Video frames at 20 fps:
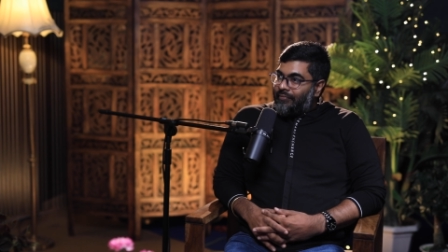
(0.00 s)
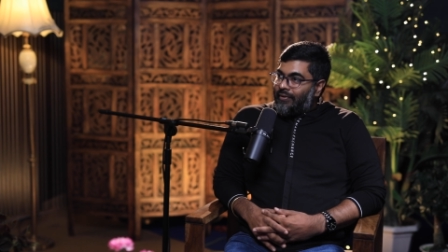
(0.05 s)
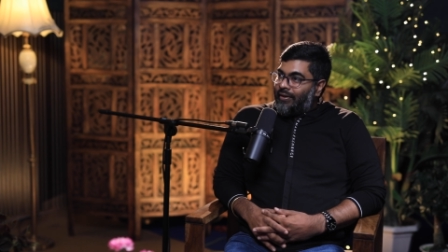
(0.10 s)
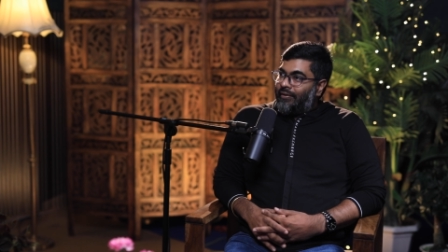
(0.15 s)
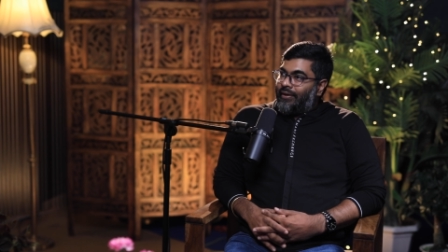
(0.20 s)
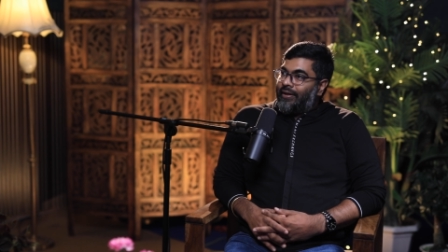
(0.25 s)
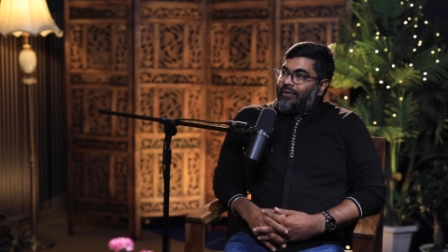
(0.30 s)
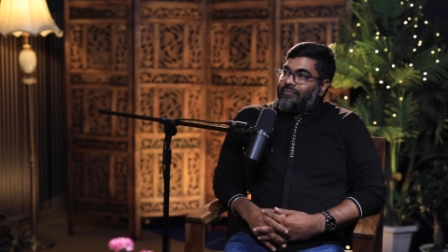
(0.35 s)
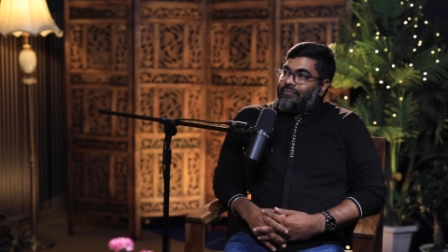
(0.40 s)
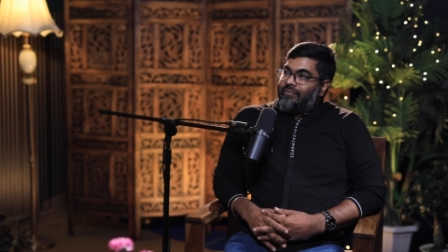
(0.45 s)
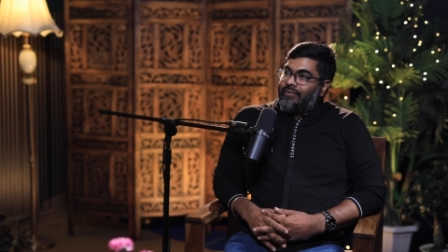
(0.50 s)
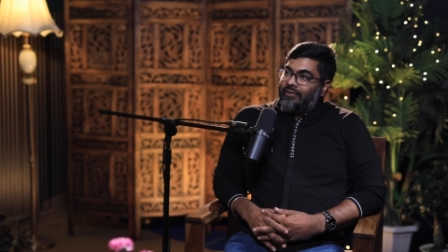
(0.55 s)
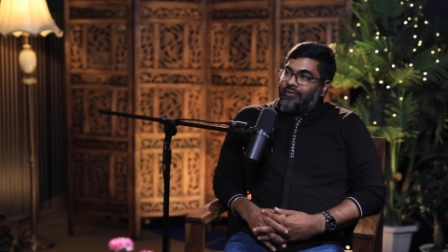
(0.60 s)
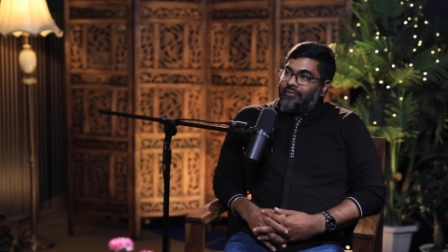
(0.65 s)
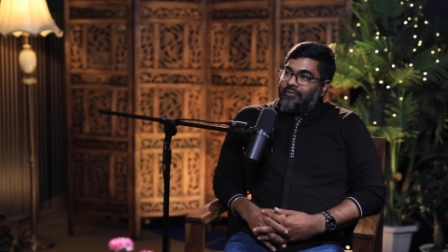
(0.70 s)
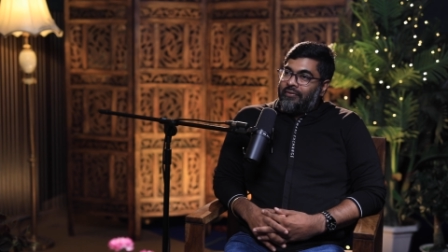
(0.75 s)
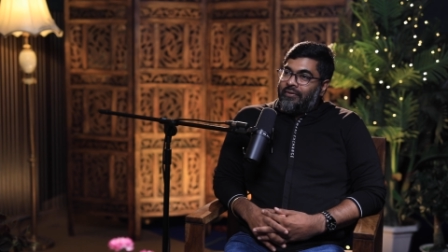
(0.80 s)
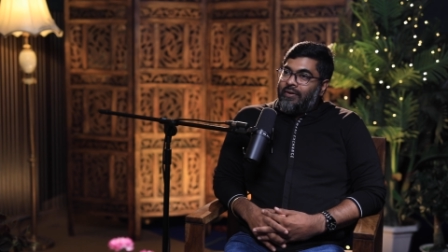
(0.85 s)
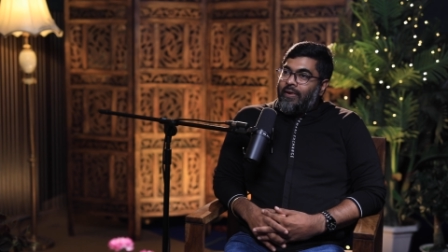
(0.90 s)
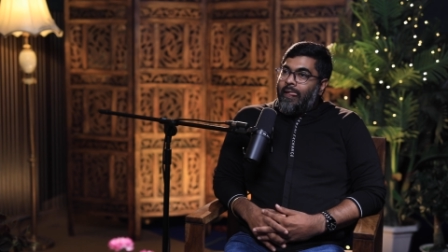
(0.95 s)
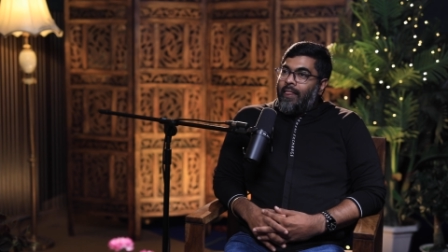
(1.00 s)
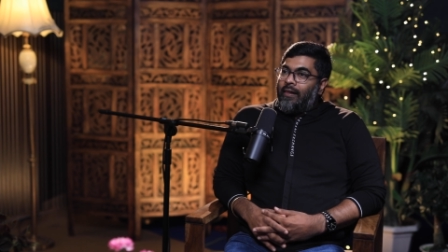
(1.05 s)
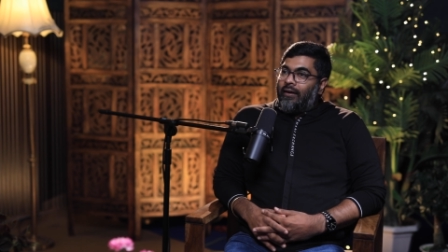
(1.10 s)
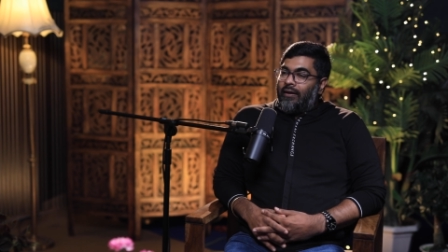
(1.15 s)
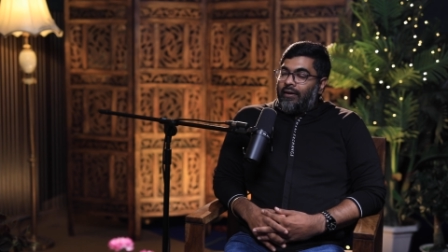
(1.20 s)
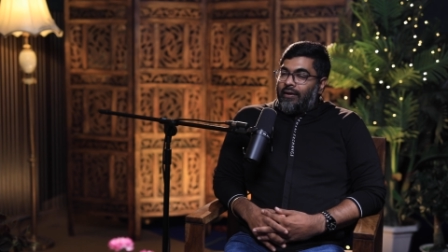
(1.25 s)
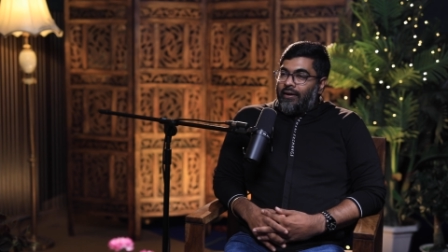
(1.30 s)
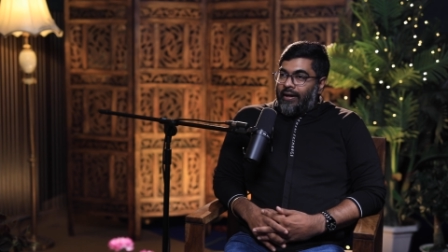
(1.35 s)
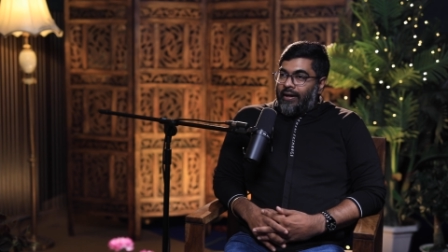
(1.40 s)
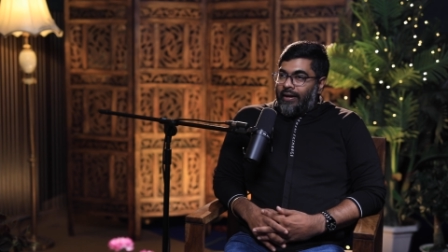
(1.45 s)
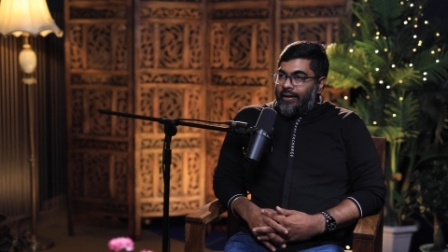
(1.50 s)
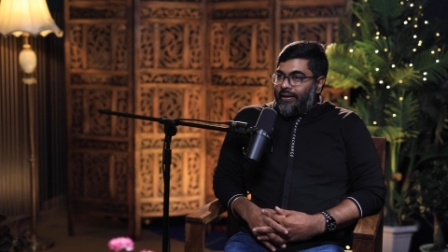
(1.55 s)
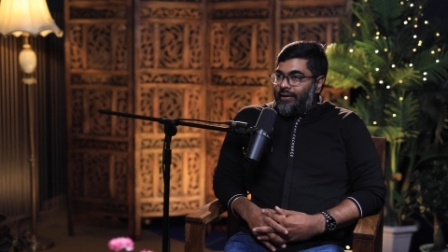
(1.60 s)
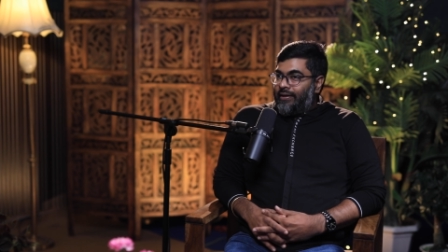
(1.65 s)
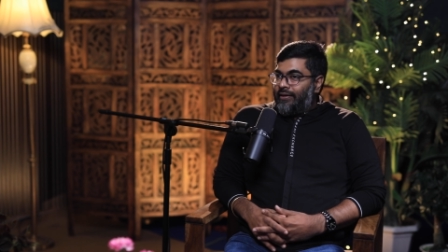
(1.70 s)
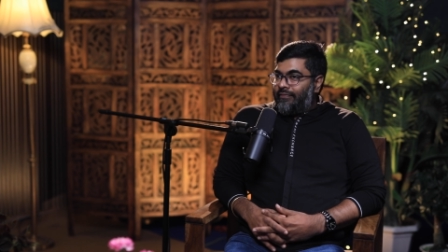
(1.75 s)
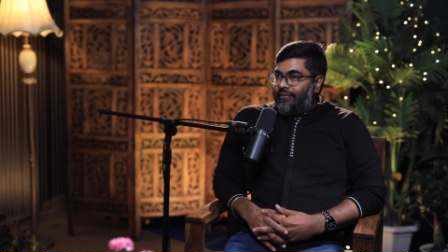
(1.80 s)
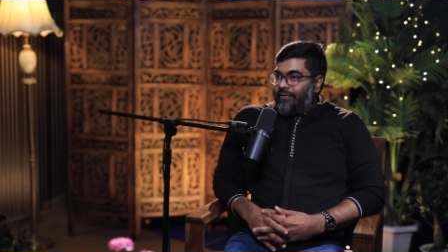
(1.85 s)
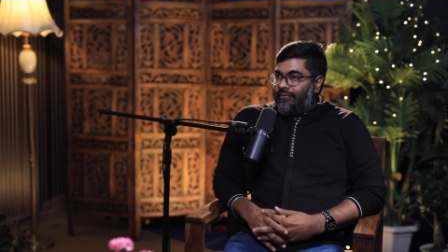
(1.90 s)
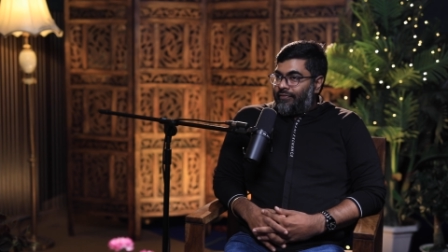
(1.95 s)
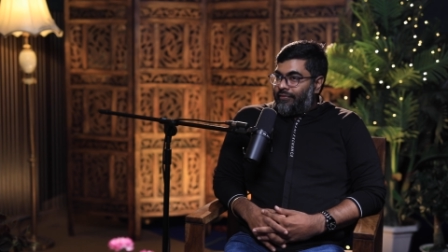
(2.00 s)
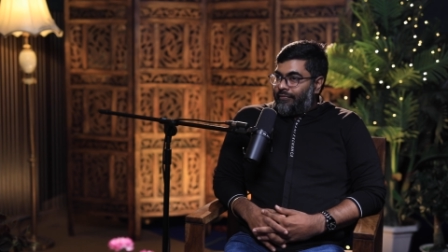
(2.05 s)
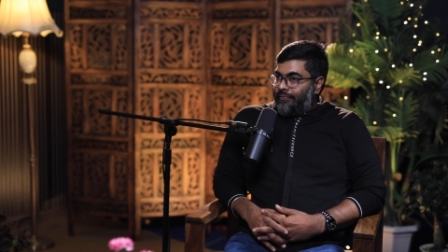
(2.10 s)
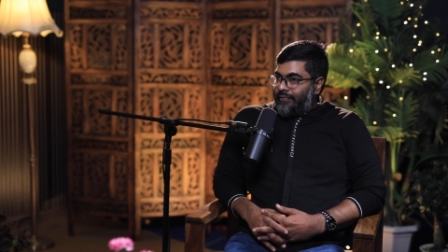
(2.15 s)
Okay, so identify few